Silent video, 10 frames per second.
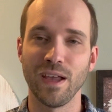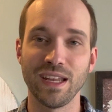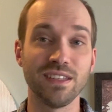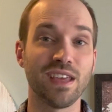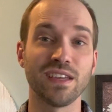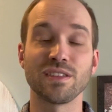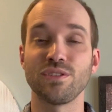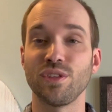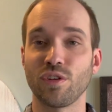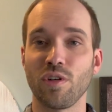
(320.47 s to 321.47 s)
and he takes
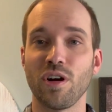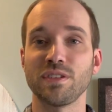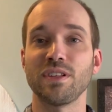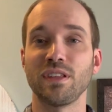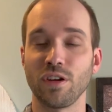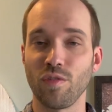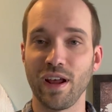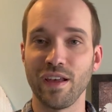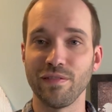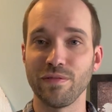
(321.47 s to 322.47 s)
it to the cross and the
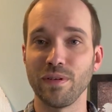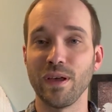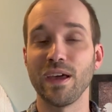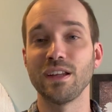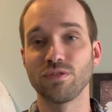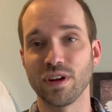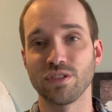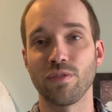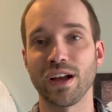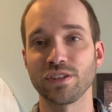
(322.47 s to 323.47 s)
grave and his
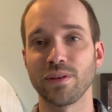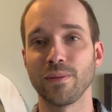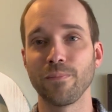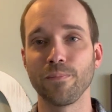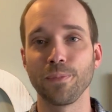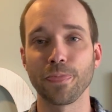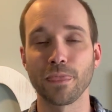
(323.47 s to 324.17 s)
resurrection.